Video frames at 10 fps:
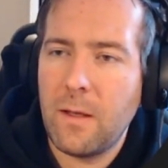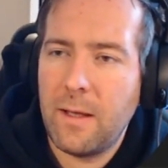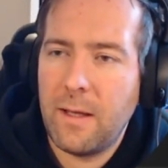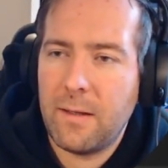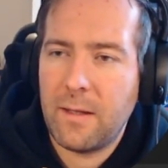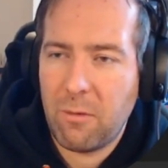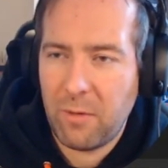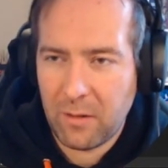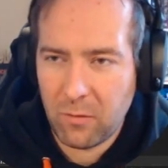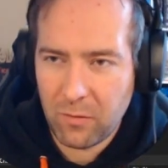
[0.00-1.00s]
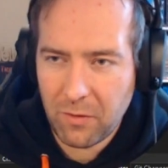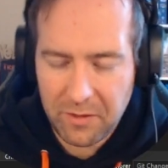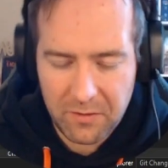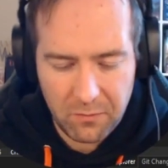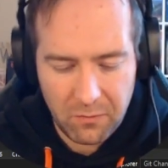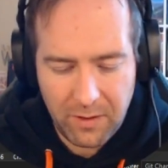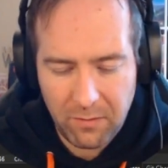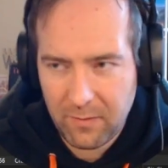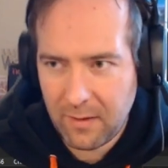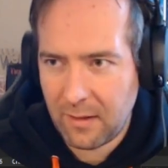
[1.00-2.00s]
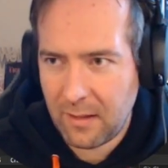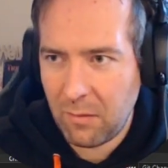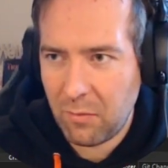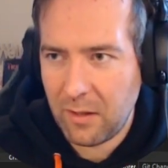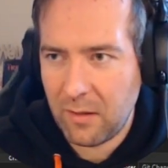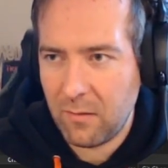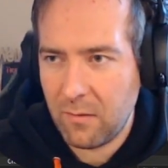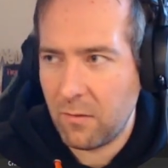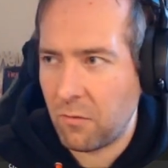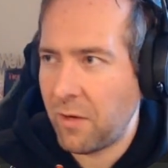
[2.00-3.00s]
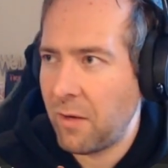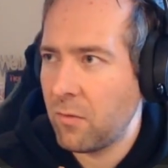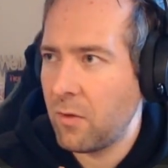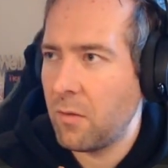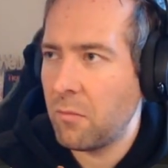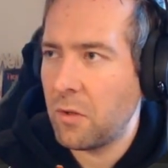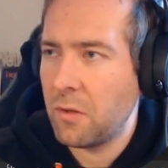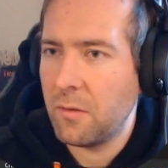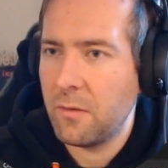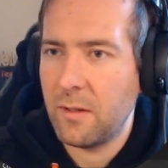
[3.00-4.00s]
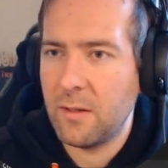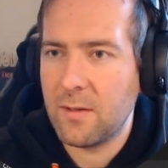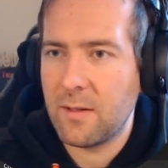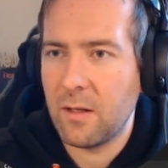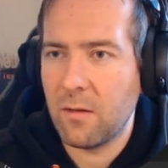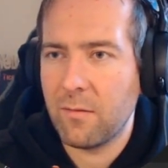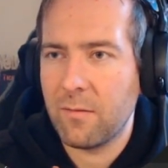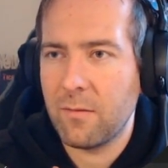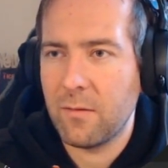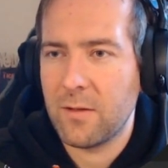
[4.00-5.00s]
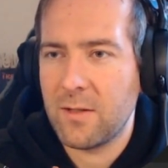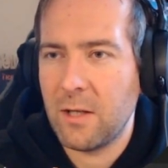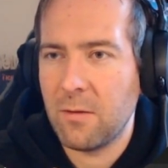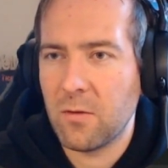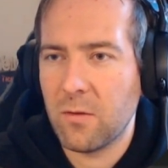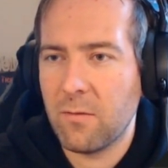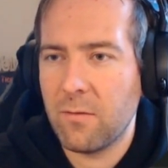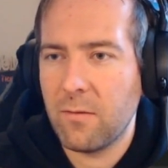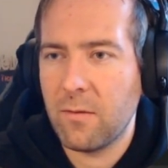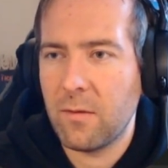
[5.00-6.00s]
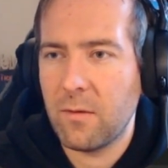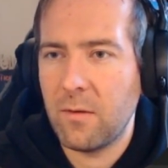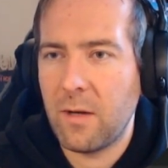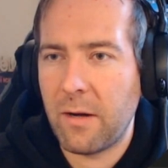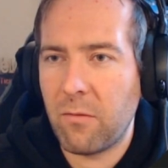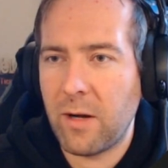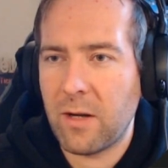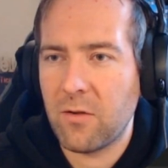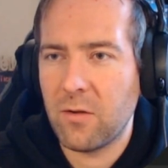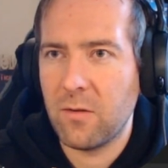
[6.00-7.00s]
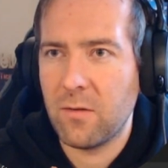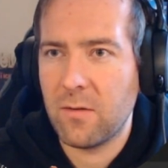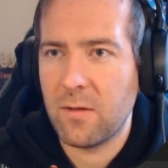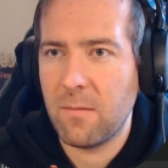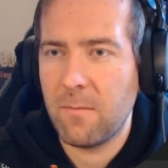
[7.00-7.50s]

And now we can do direction for round and keep in the round number instead of the sequence of directions.